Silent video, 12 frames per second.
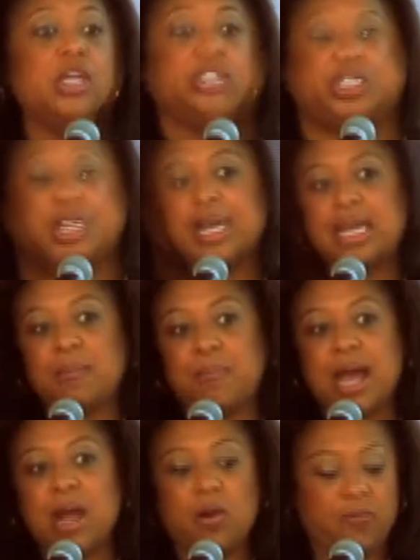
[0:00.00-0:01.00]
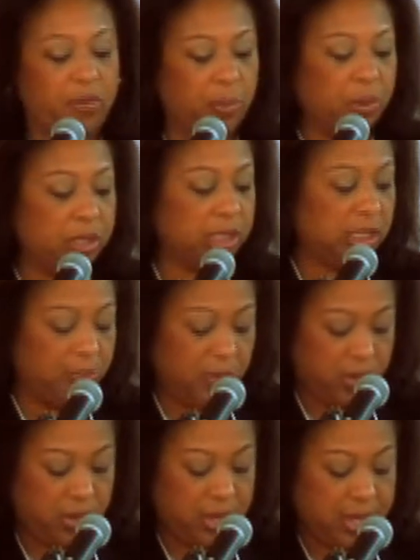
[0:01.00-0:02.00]
The second powerful
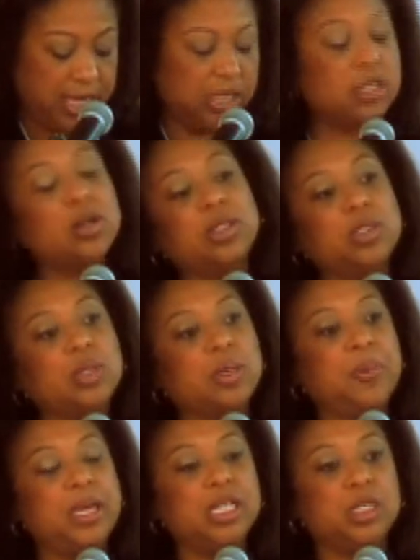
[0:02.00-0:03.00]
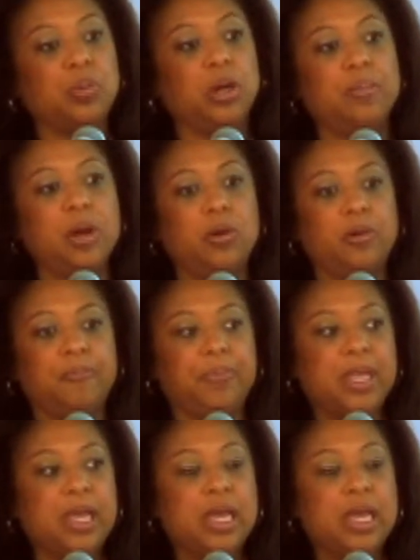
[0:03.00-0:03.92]
principle that starts with a P is promote.